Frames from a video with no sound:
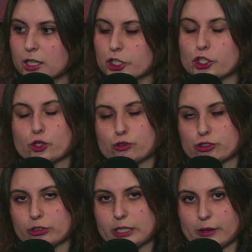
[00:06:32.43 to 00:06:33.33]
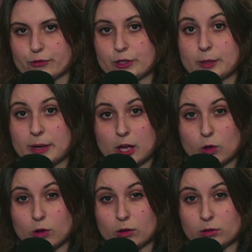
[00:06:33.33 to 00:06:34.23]
usually a
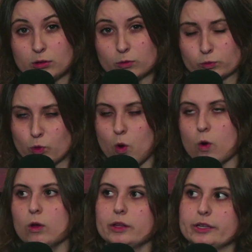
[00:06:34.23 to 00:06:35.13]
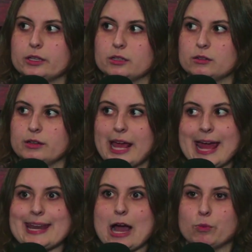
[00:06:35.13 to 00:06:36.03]
female role in,
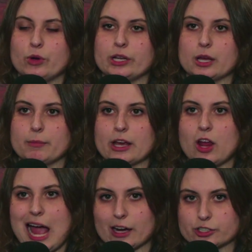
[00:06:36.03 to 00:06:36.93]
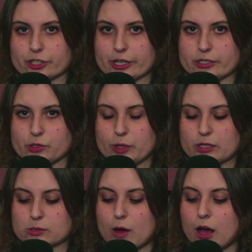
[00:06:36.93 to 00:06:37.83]
and now putting a male actor into it
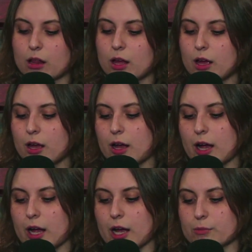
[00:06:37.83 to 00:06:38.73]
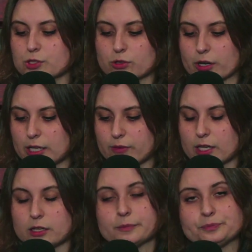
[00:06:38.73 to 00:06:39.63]
as well. So not
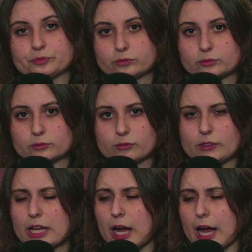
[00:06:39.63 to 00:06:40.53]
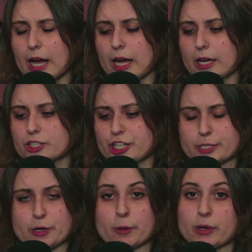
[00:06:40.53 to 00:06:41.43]
even
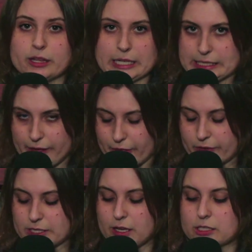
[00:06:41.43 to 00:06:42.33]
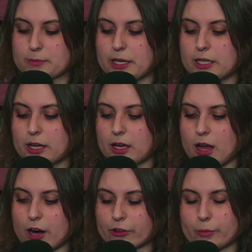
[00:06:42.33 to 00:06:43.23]
Shakespearean, but like Death of a Salesman,
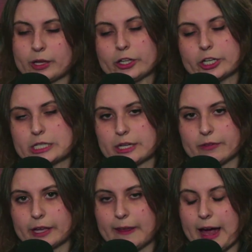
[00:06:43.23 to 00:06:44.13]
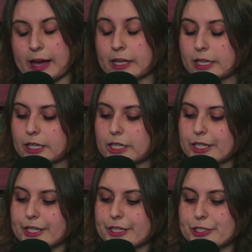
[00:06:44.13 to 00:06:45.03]
Arthur Miller and stuff like that
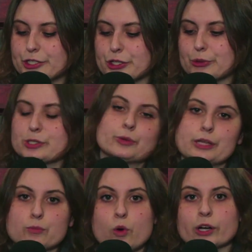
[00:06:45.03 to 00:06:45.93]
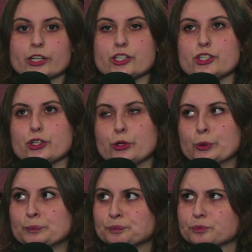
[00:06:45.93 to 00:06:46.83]
too. It's really important to